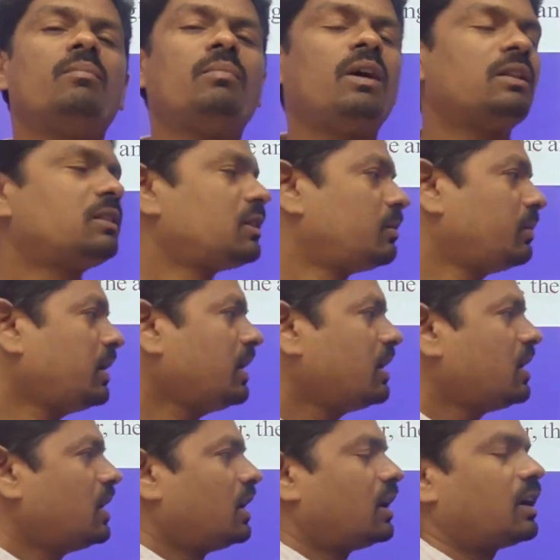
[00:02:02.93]
ga maatrame
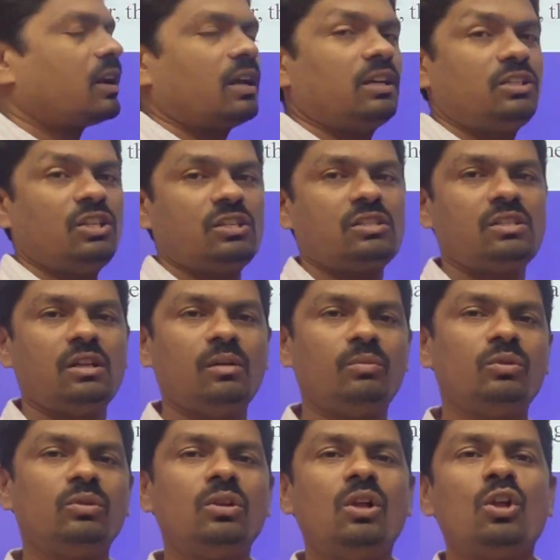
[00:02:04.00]
draw chestam.
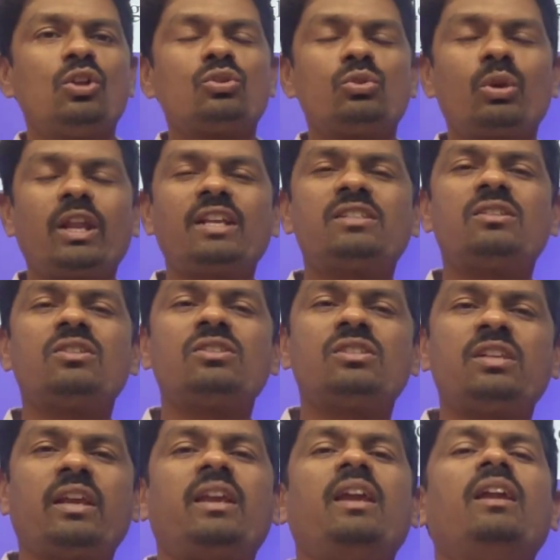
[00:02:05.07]
So next
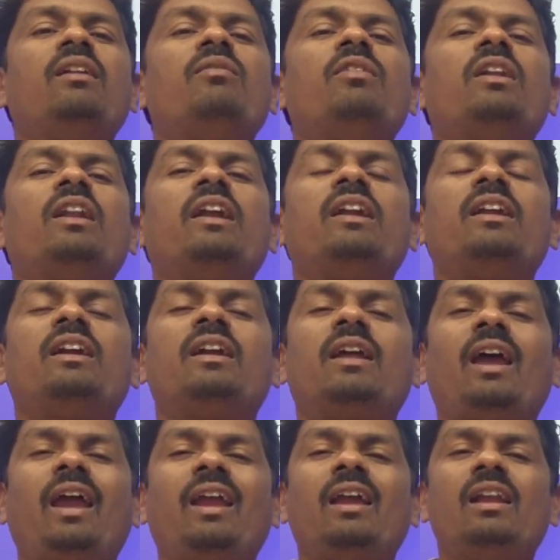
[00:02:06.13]
second one
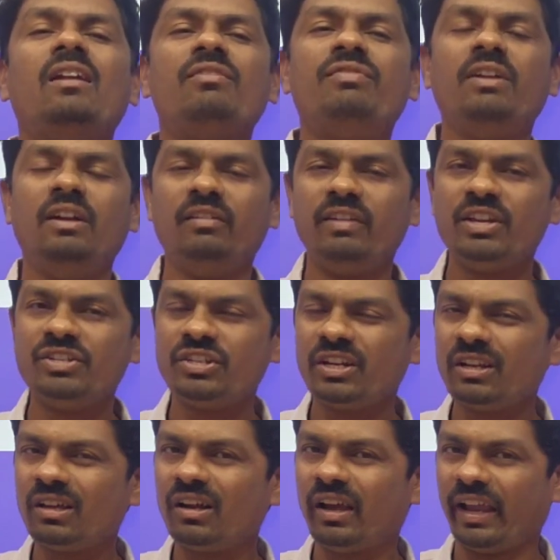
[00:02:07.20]
entante angle of
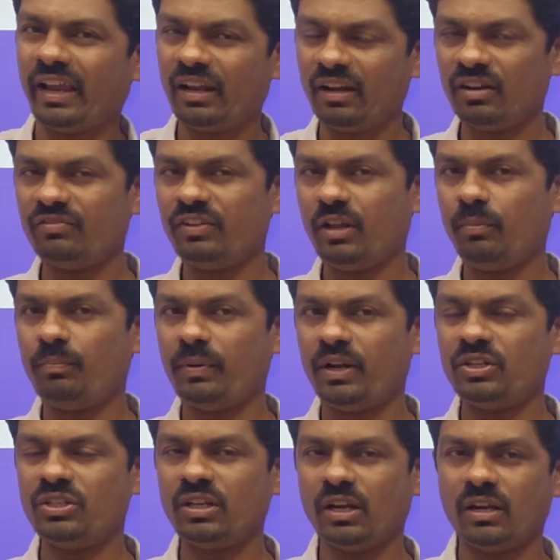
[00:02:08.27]
elevation or angle of
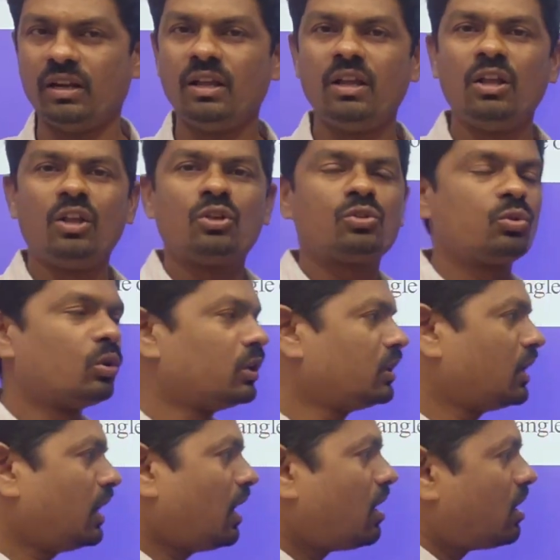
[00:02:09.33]
depression. So
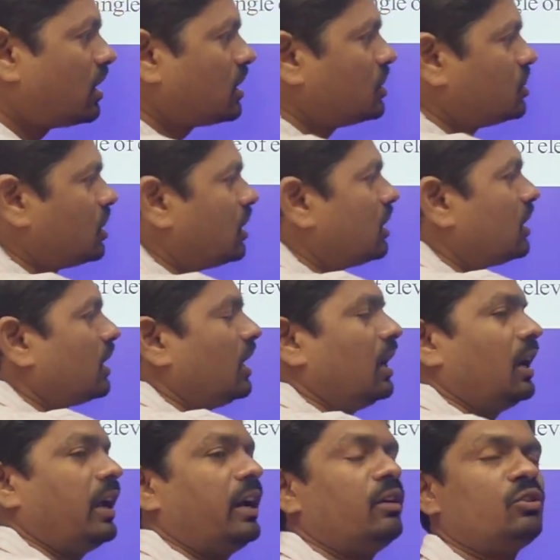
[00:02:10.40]
adi horizontal
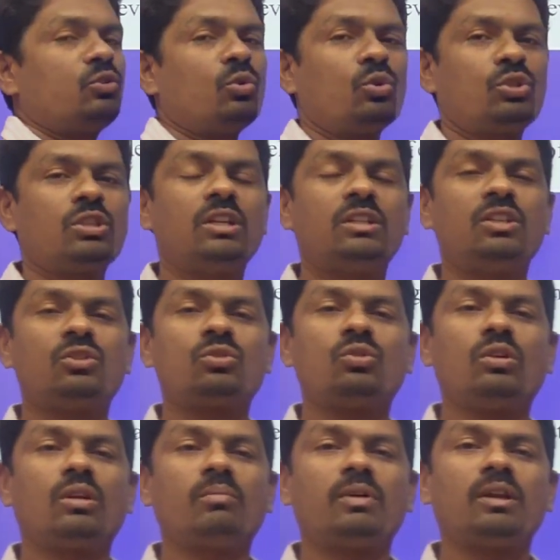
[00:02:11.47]
line source ga
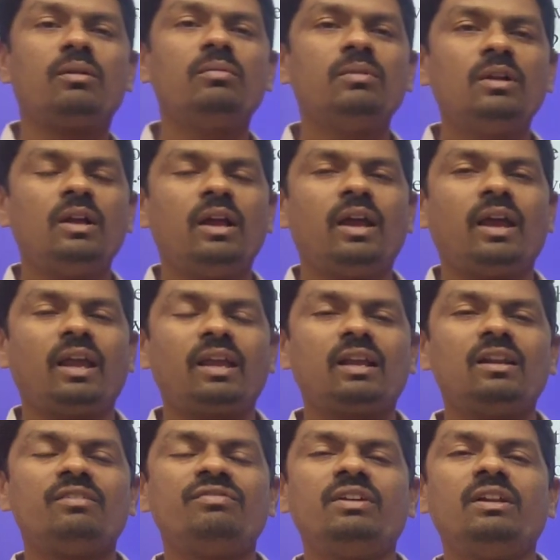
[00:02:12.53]
teeskondi manam
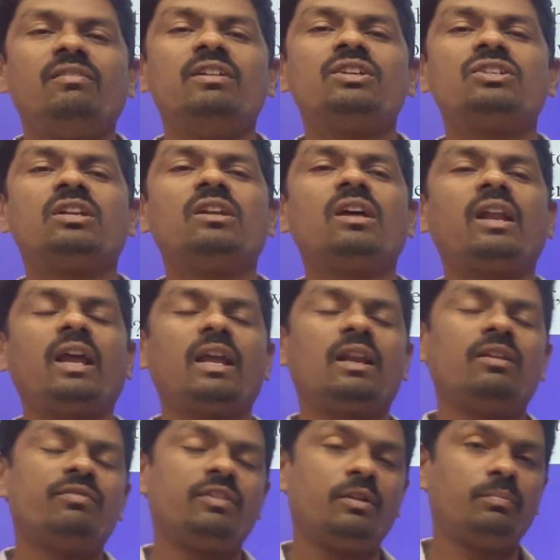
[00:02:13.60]
angle of elevation or
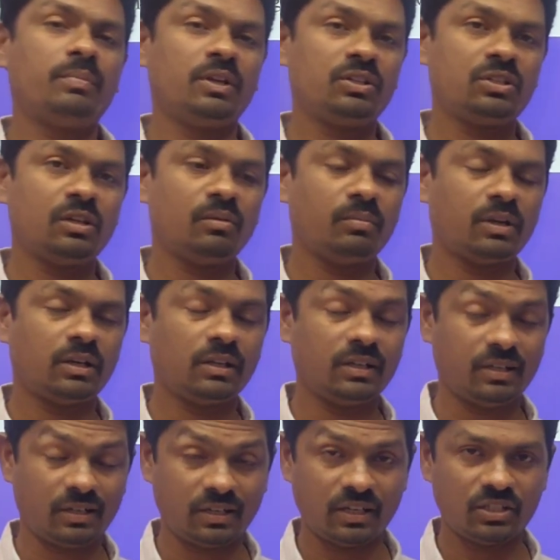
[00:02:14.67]
angle of depression
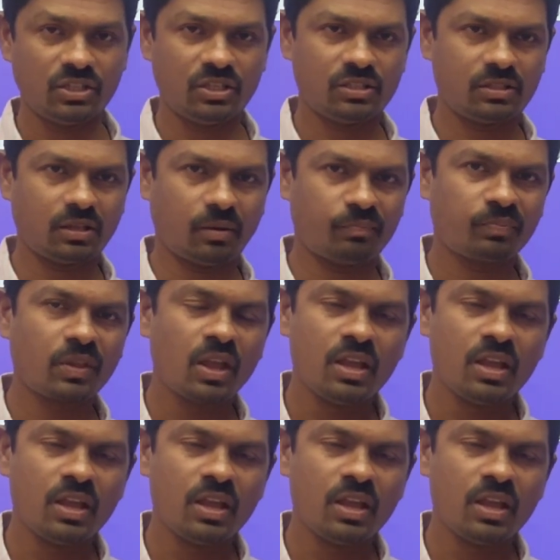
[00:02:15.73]
manam draw chestam.